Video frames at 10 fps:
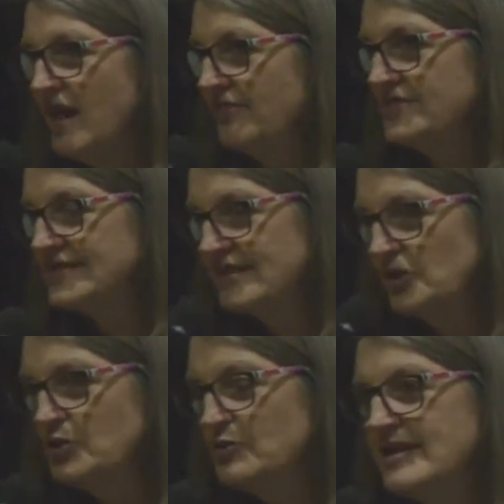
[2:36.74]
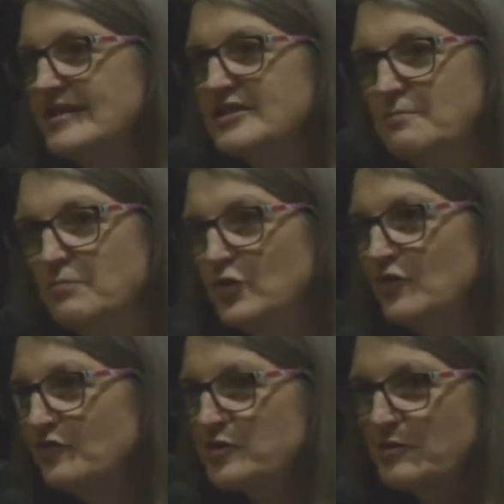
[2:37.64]
The skill you need to
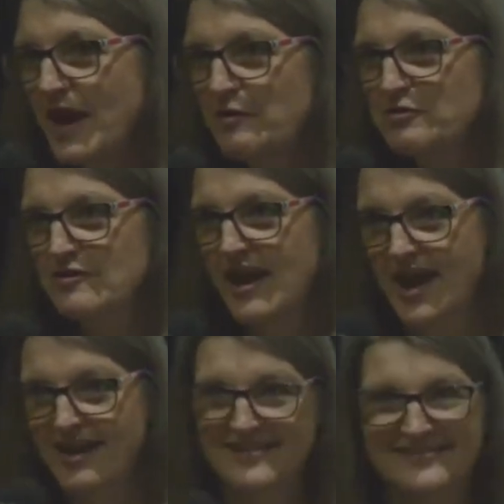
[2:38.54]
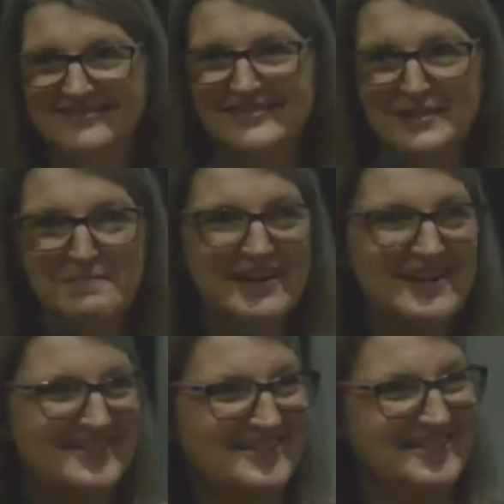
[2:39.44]
move throughout your day. Somebody
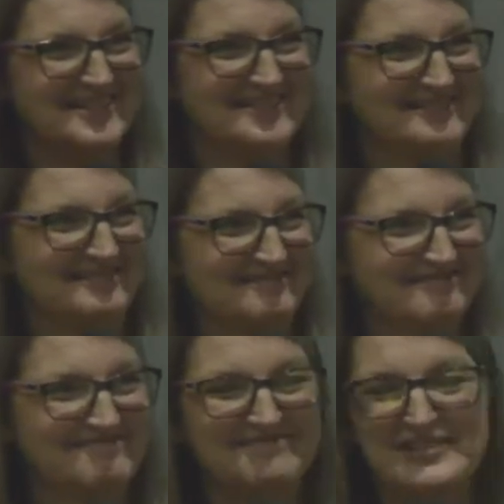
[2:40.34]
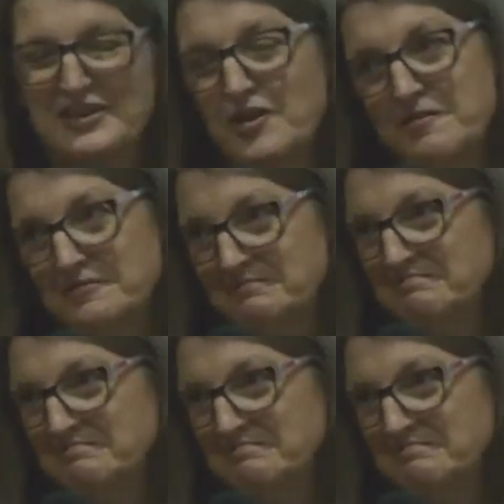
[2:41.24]
else. It's a great one.